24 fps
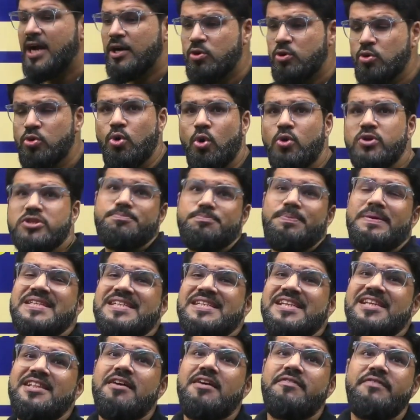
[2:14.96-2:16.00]
to know
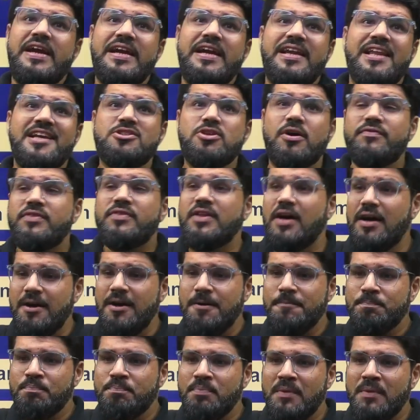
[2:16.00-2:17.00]
especially the weightage of the